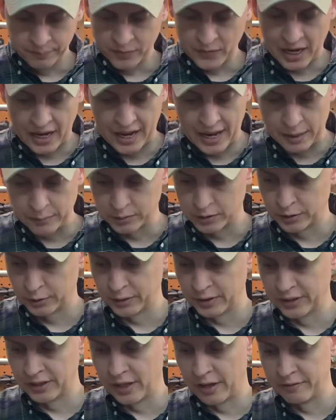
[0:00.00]
I
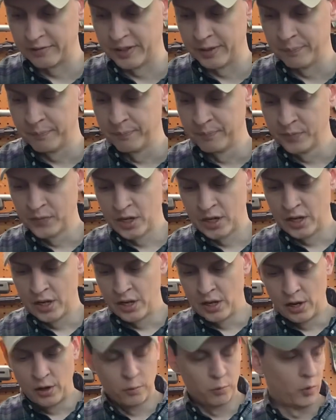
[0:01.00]
absolutely love it.
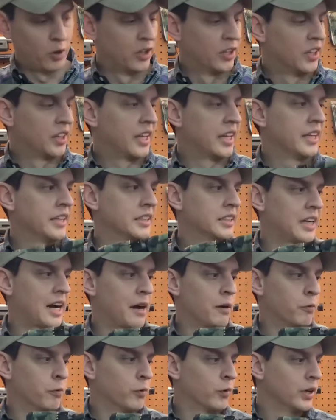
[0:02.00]
One of the things that I
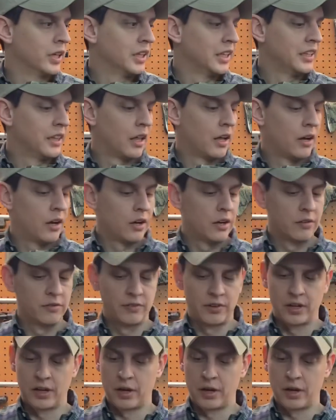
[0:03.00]
really love